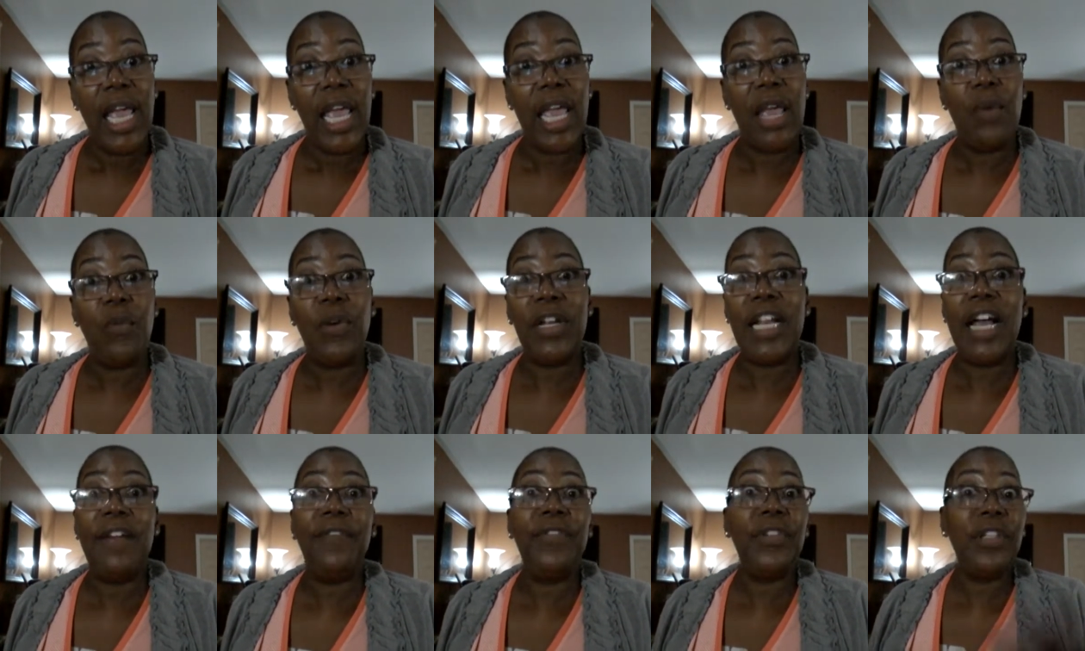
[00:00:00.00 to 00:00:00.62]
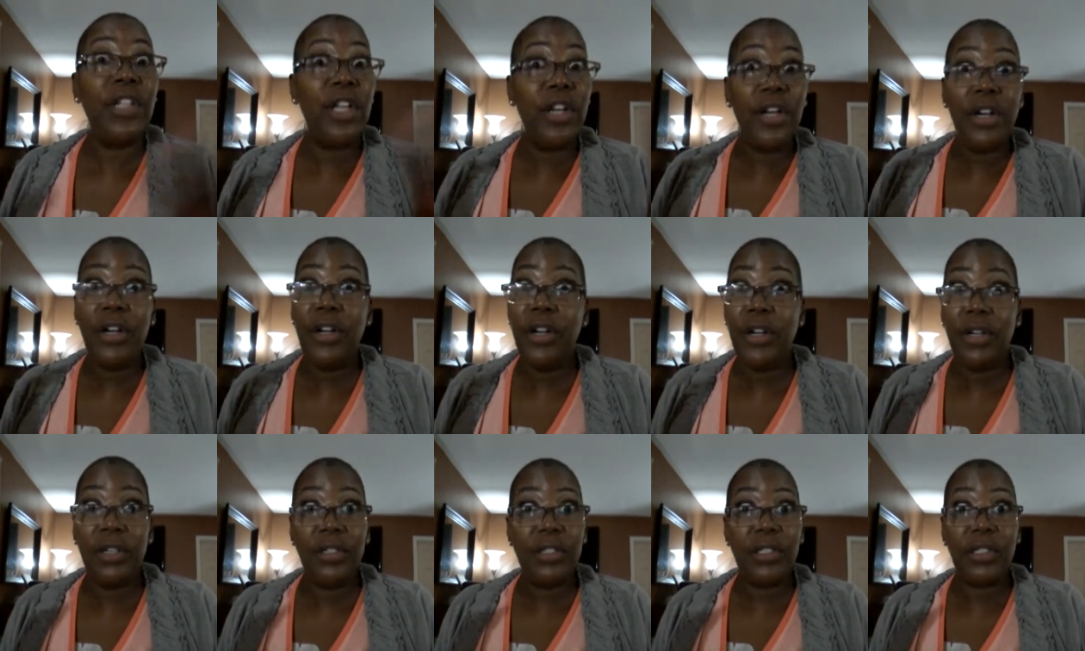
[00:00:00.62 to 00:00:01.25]
And what I've
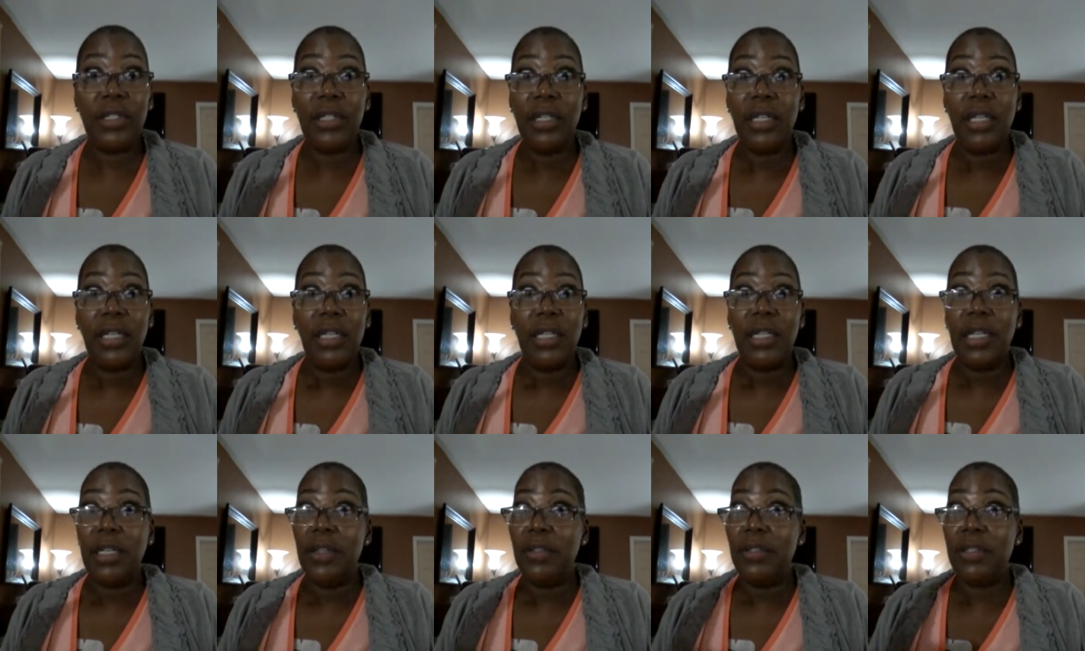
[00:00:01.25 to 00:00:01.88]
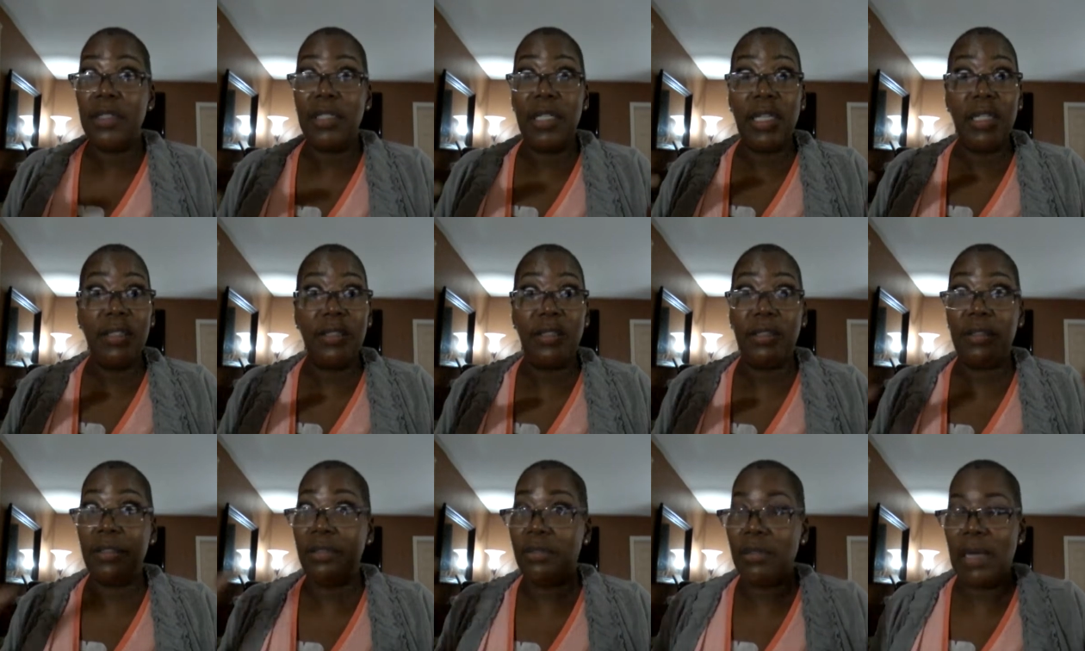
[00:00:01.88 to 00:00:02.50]
learned
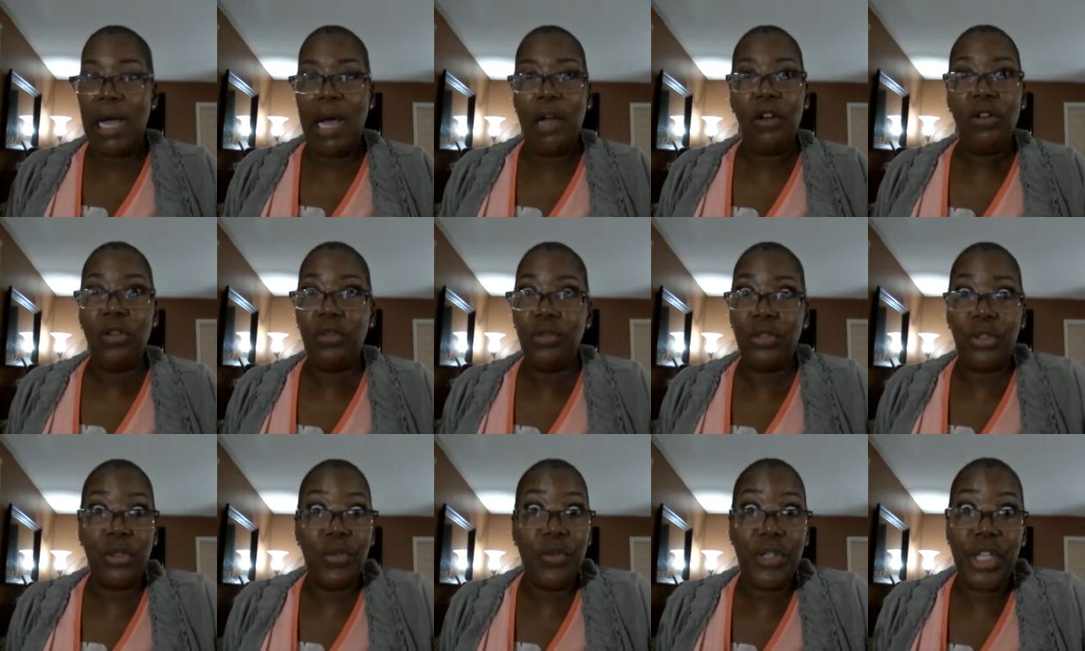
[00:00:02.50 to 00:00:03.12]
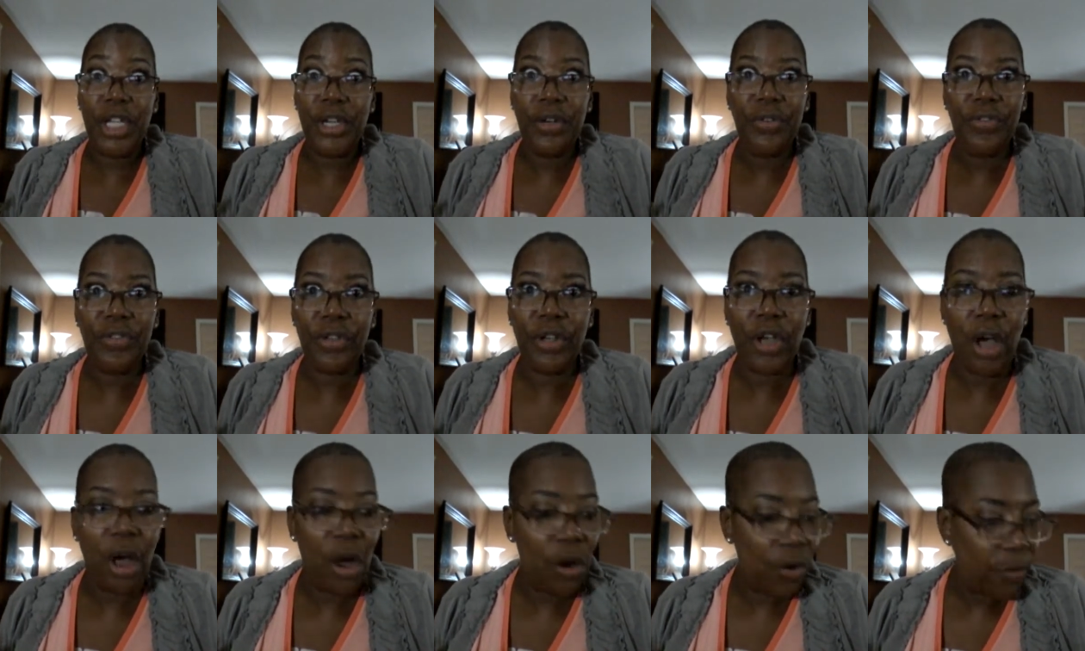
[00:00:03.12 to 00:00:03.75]
since, I don't know, two years
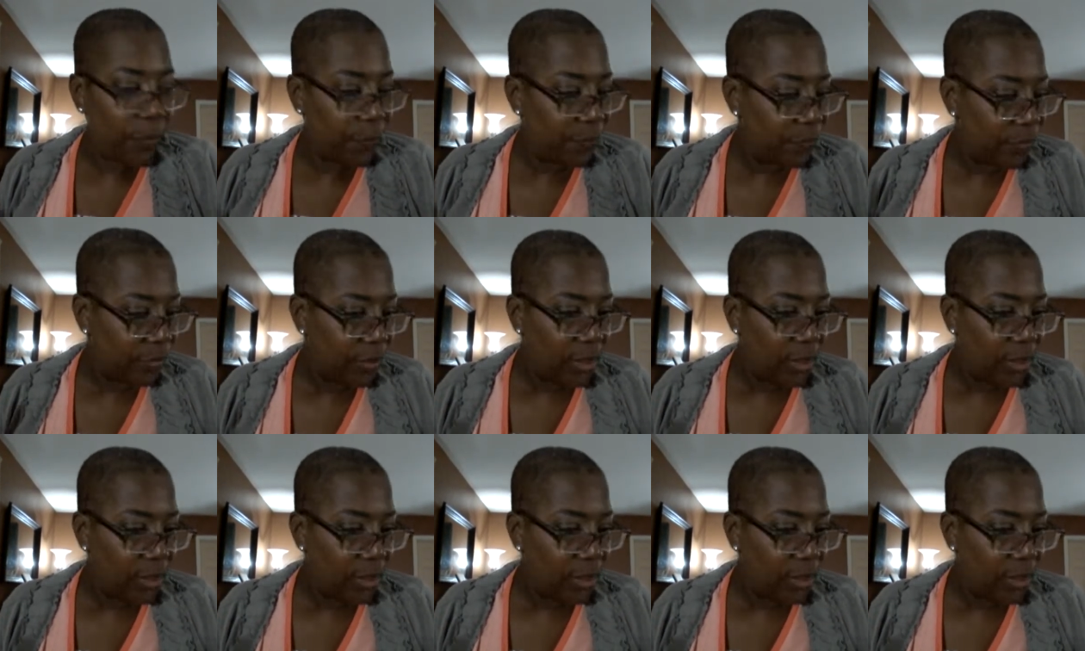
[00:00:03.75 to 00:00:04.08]
ago